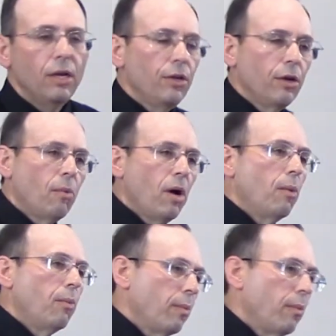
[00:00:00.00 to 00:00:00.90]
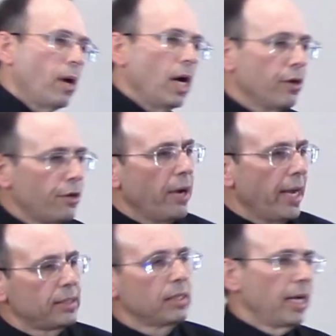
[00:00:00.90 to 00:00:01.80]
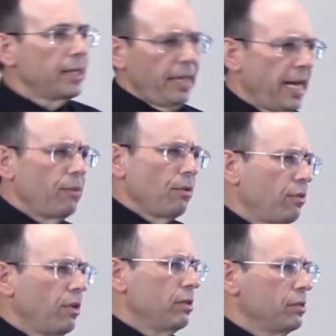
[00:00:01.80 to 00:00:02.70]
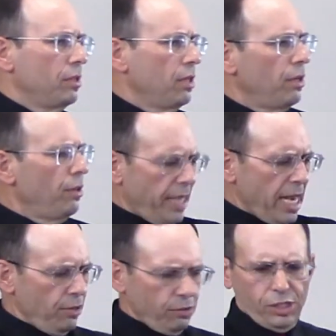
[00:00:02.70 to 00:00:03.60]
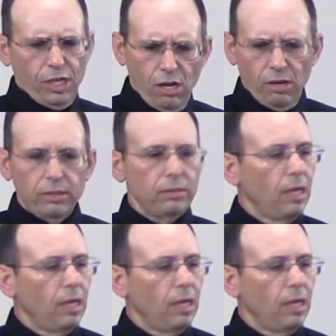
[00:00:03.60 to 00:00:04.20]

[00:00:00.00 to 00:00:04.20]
Why are you acting like Neanderthals? Can't you see all our...